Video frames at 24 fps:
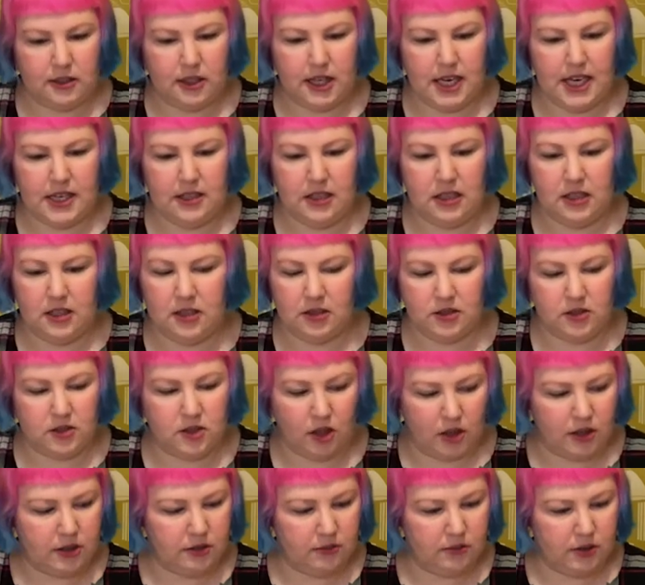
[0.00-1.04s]
I
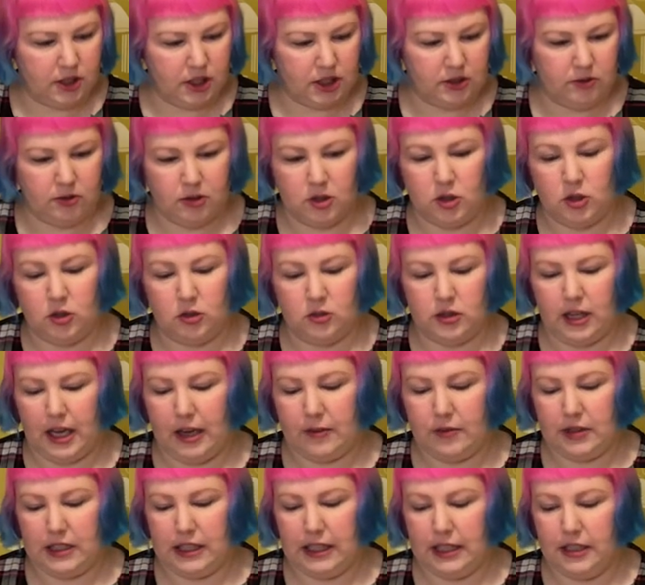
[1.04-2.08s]
don't really recall
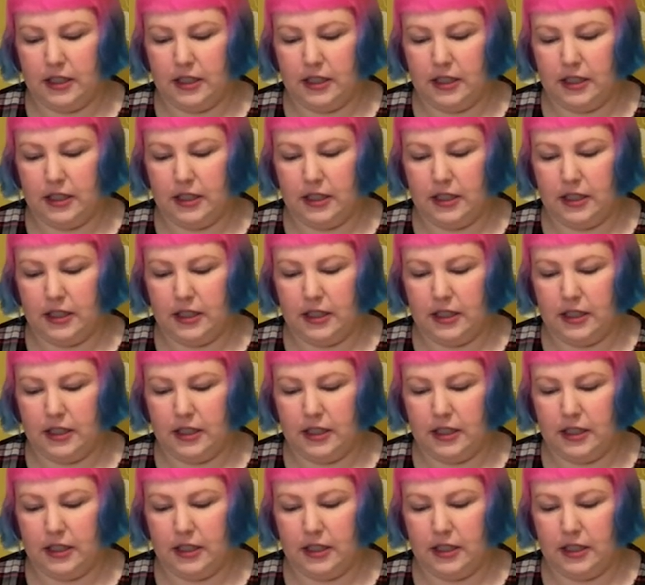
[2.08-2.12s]
having